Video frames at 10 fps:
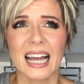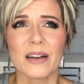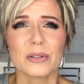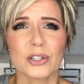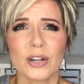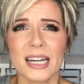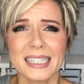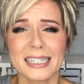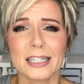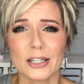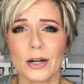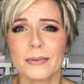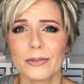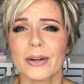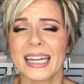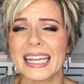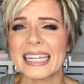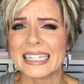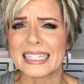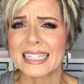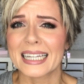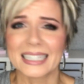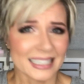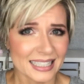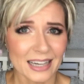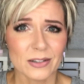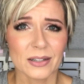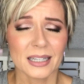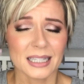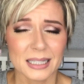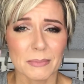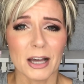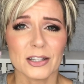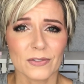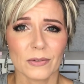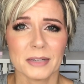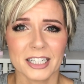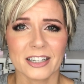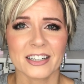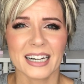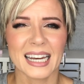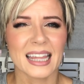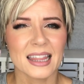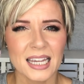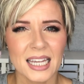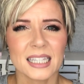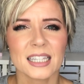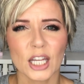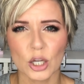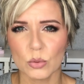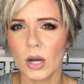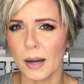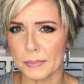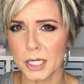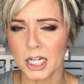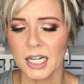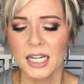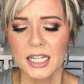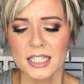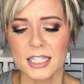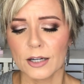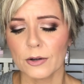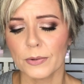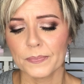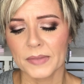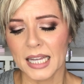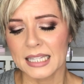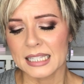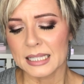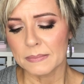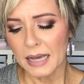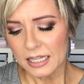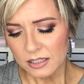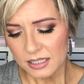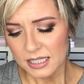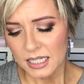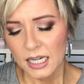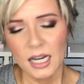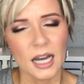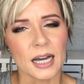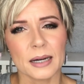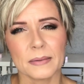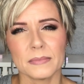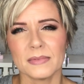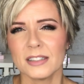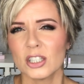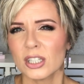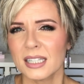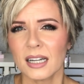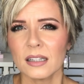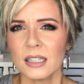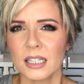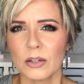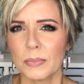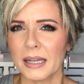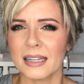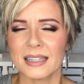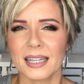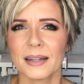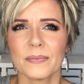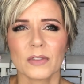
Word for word: I was trying to determine what it is because it sounds it smells familiar and I think it's cucumber. So it smells um, just a little bit